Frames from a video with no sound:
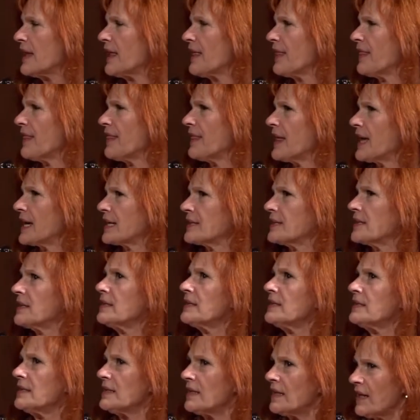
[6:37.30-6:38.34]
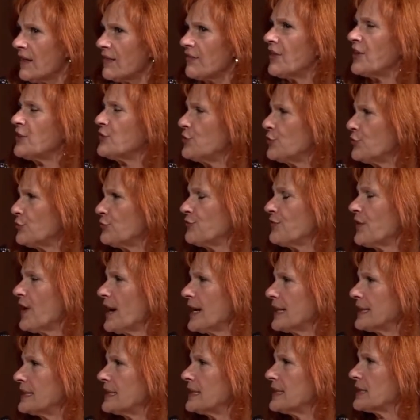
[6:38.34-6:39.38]
that they do
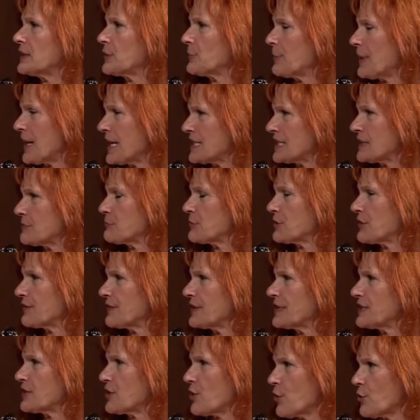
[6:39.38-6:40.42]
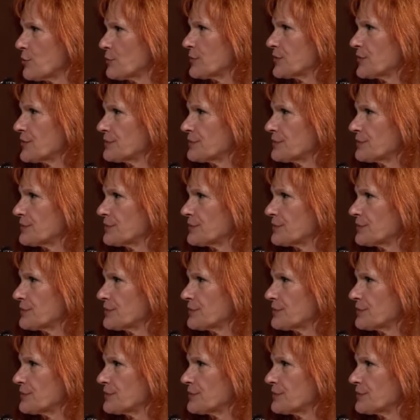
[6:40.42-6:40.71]
find in the basement of these homes?